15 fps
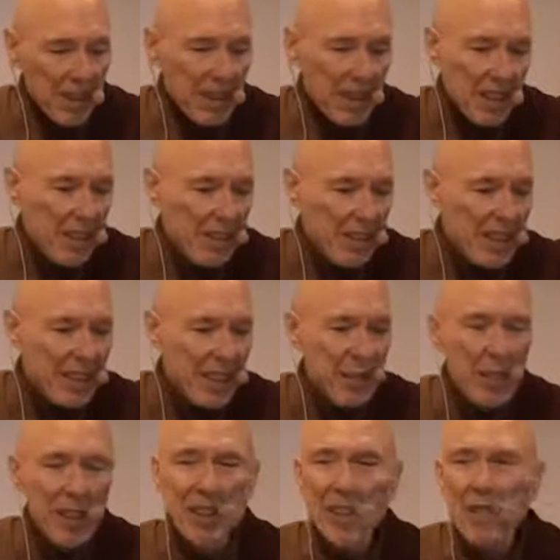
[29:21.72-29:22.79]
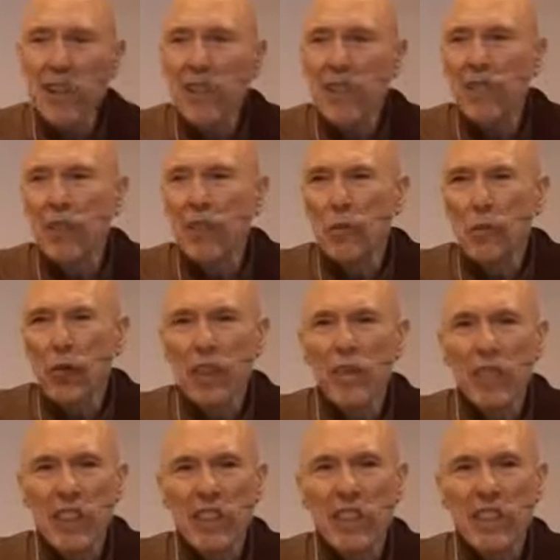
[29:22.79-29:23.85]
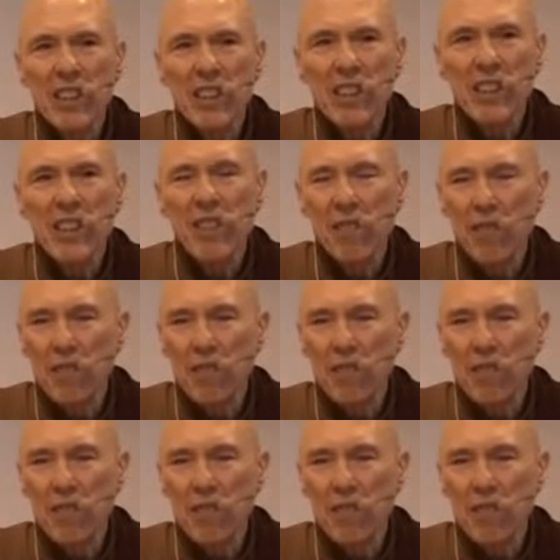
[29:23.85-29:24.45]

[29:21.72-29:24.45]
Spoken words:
unless they were living for 12 years in the